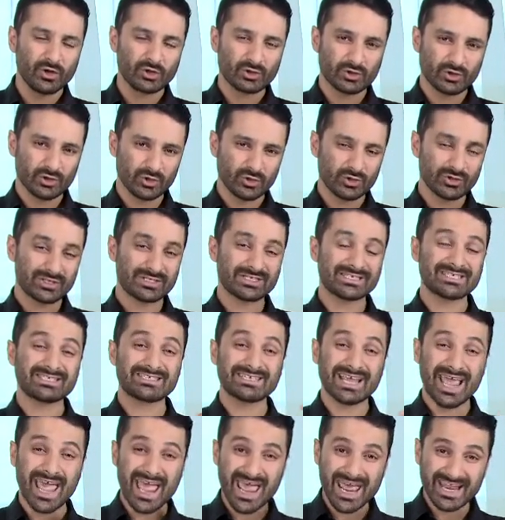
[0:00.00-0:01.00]
to
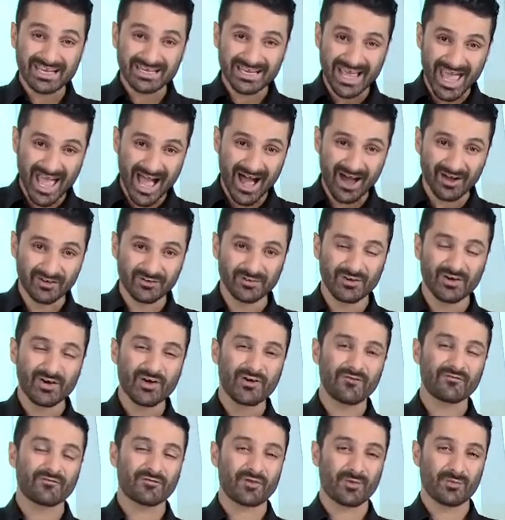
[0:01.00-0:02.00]
stand out
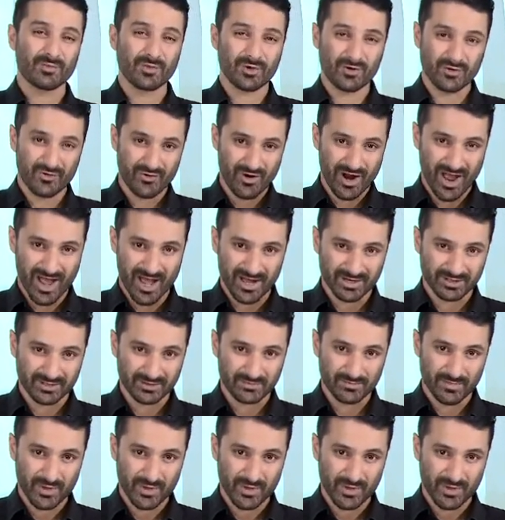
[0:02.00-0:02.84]
from the crowd.